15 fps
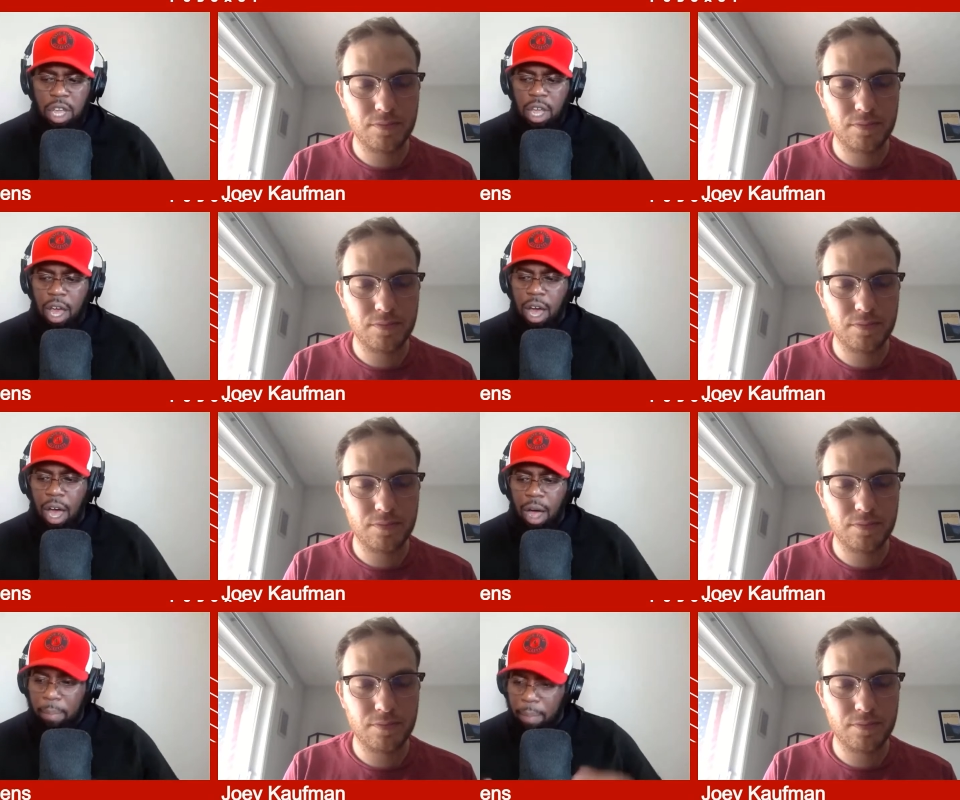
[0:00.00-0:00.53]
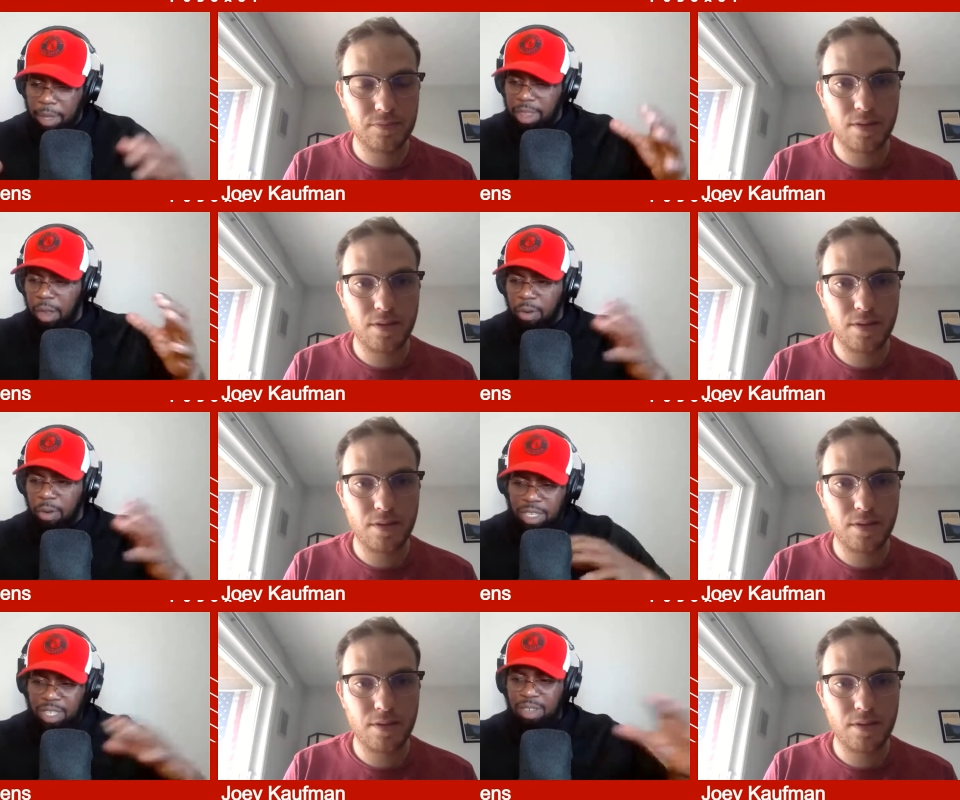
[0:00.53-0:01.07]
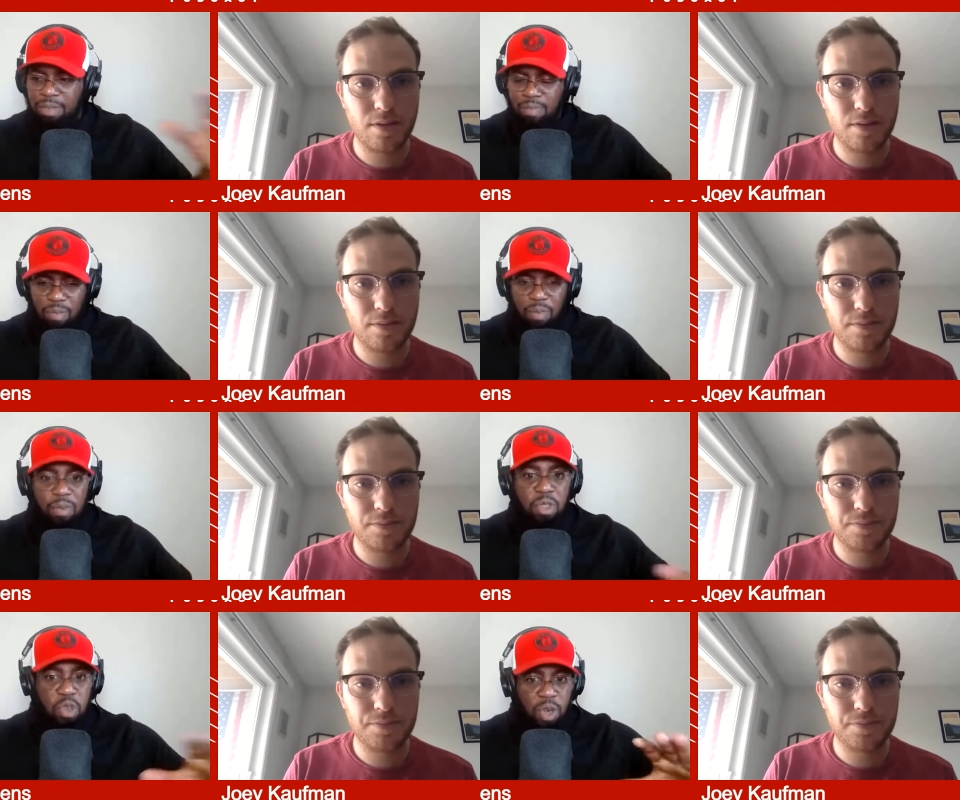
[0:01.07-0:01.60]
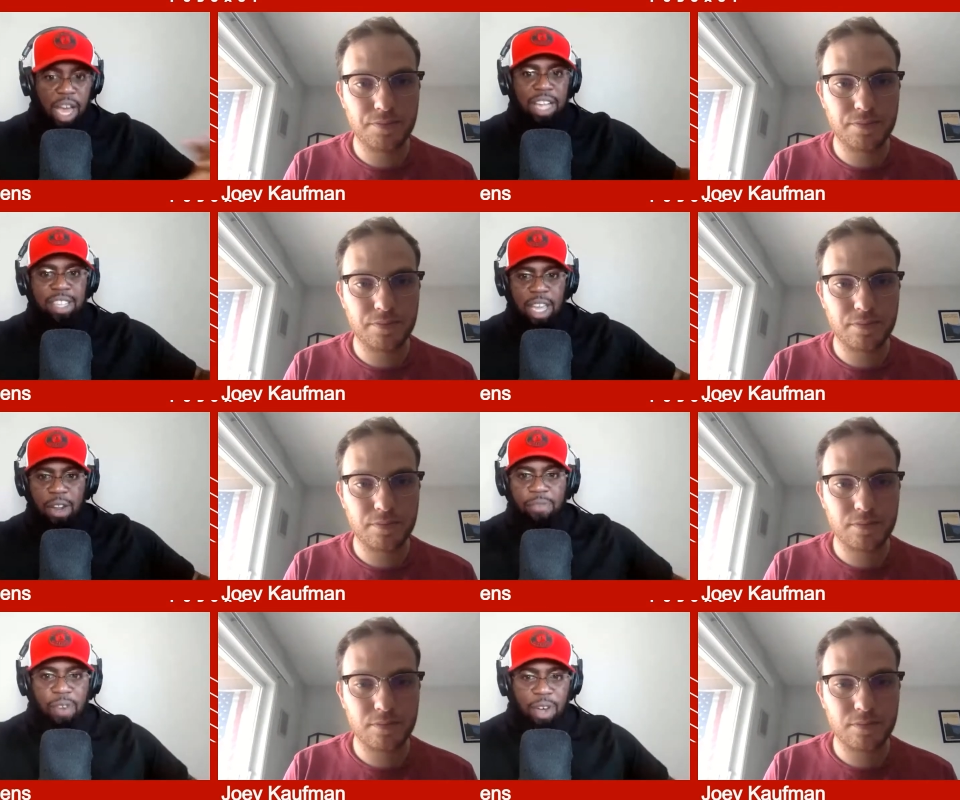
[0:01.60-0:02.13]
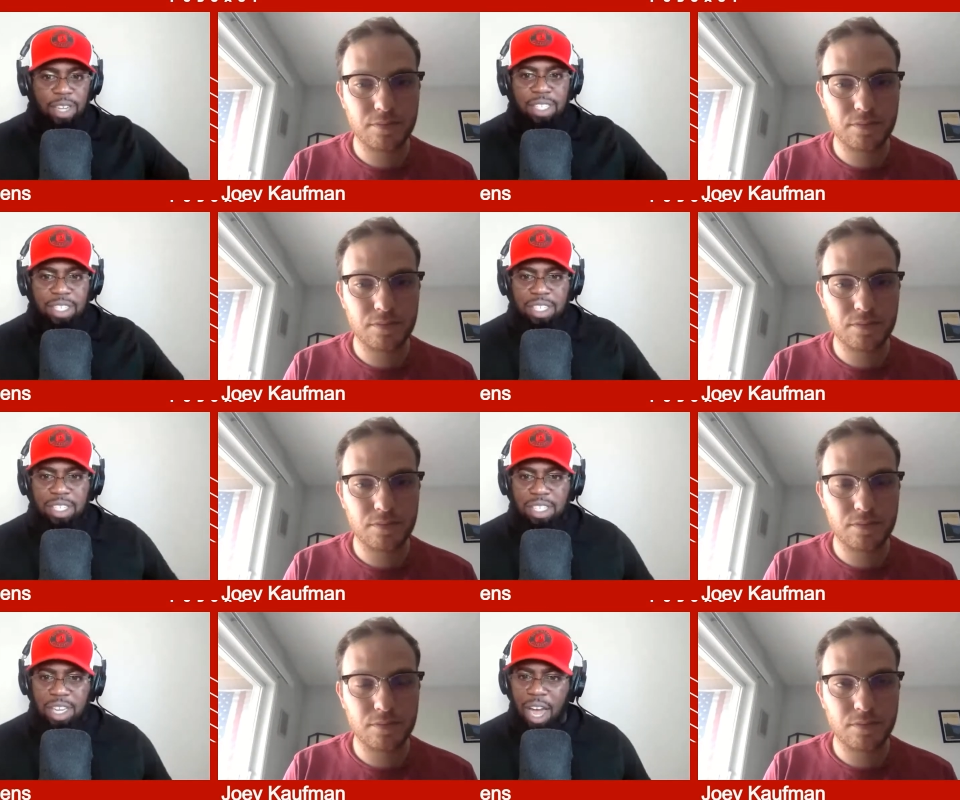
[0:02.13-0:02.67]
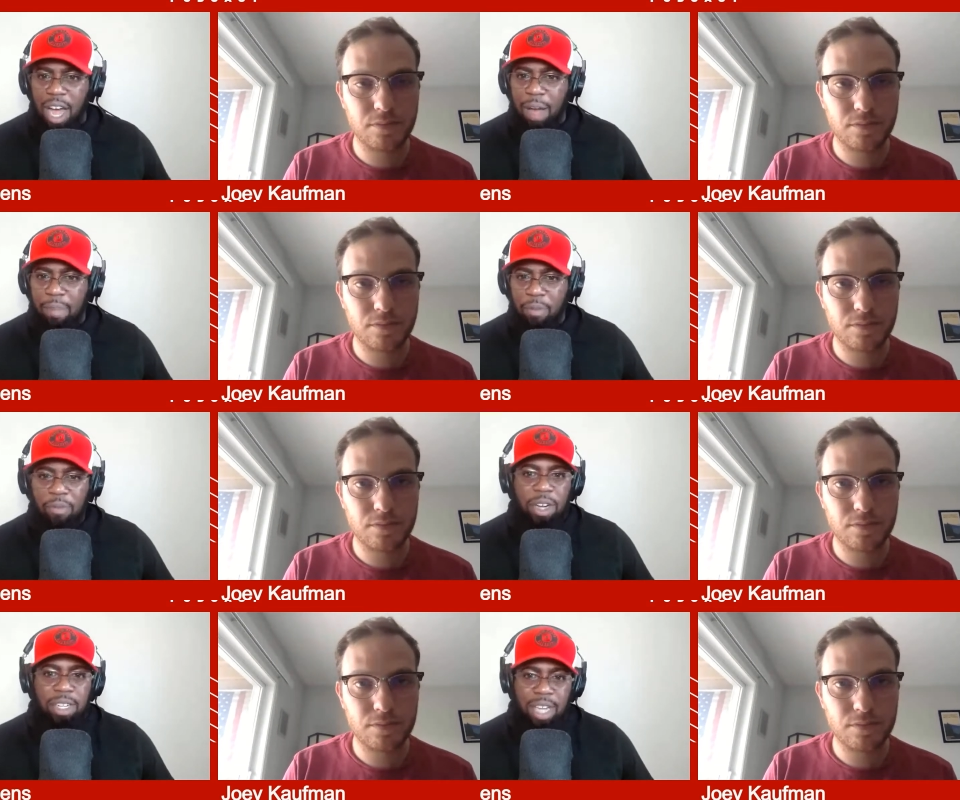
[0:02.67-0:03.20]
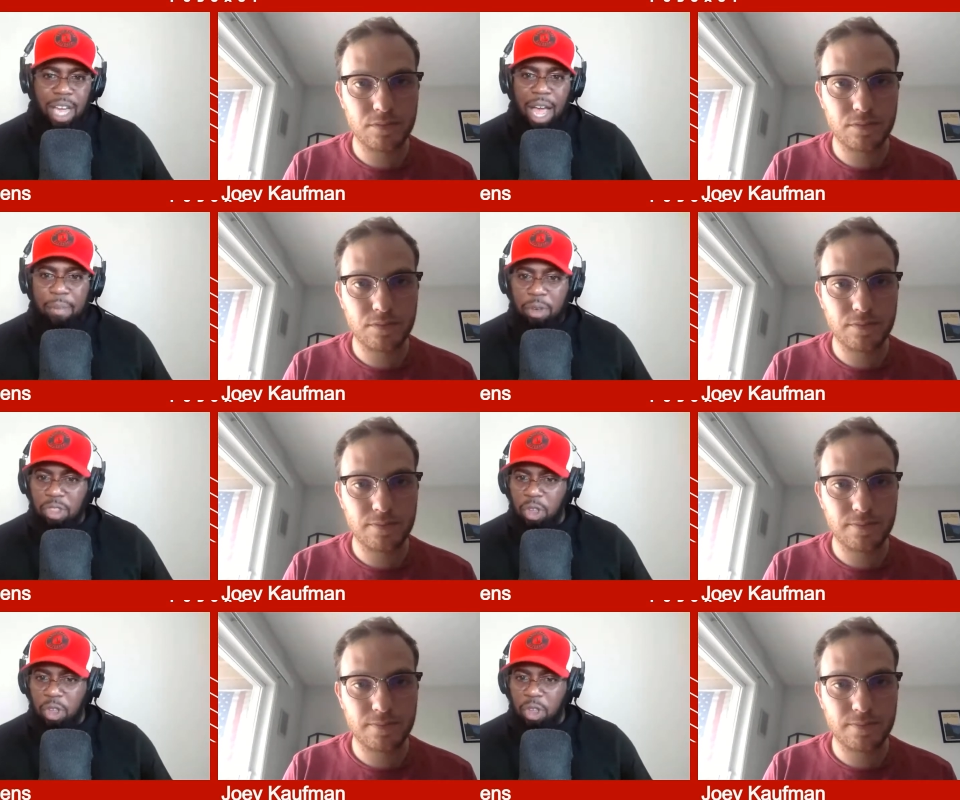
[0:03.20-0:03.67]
Speaker 1: uh, but there was you guys had a fun job, fun time with your